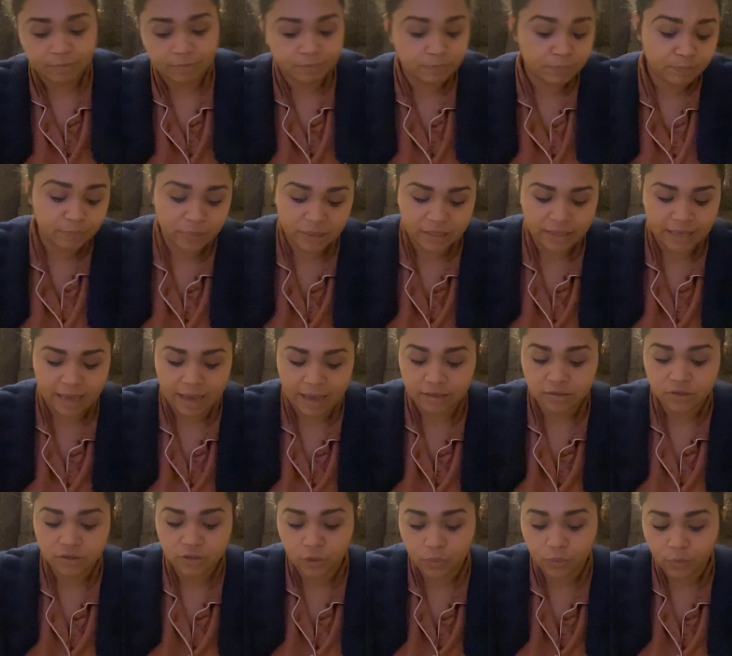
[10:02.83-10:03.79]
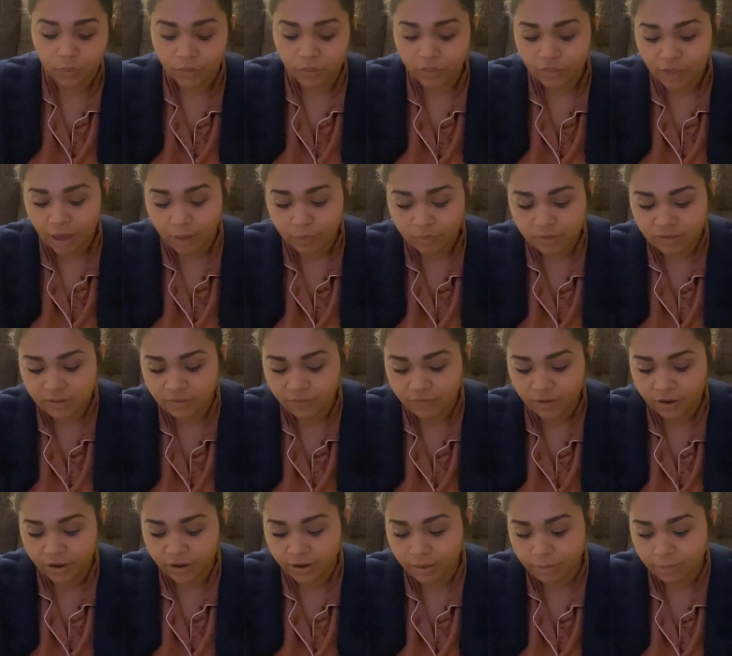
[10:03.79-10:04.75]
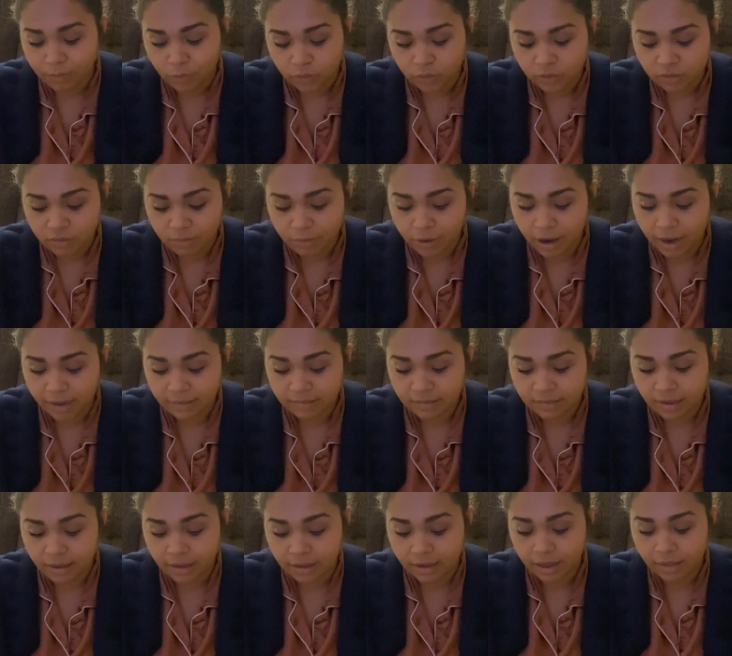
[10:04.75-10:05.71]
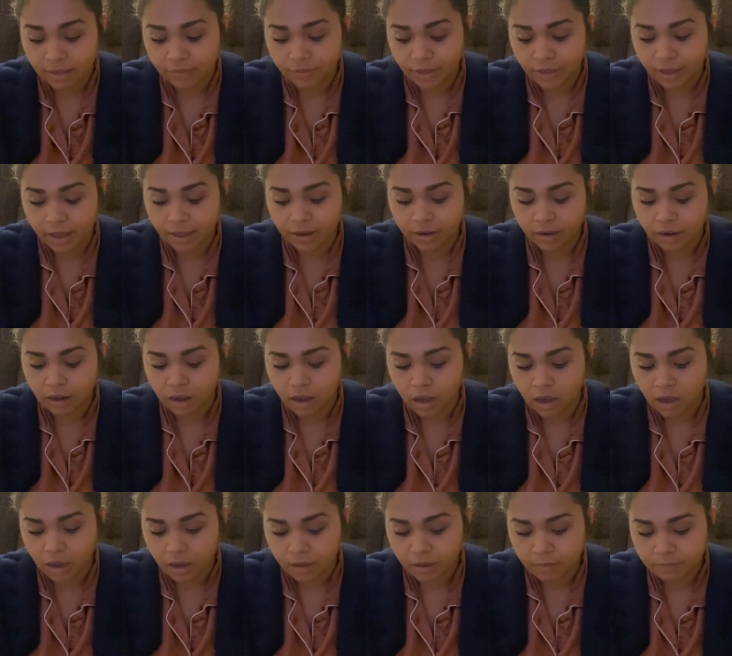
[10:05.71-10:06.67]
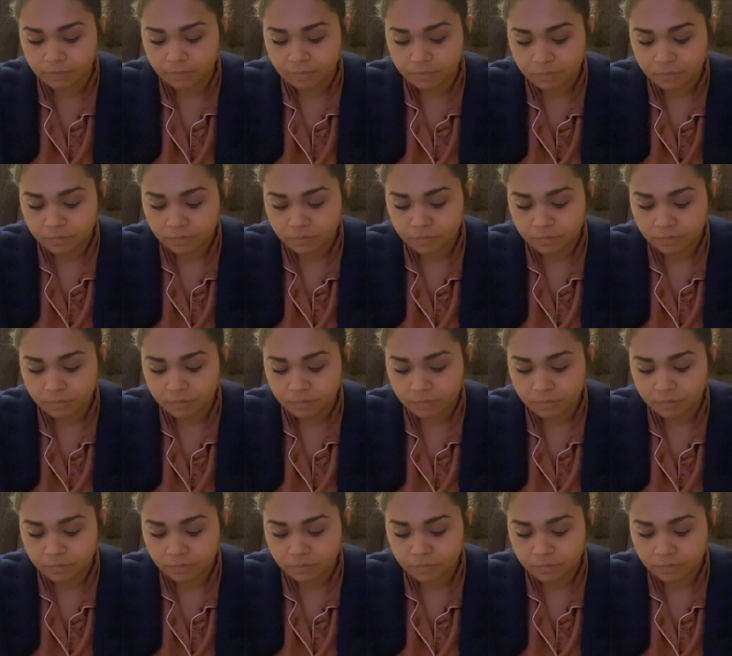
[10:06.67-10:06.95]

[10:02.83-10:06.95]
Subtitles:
but yeah, so that was the very most surprising. And then,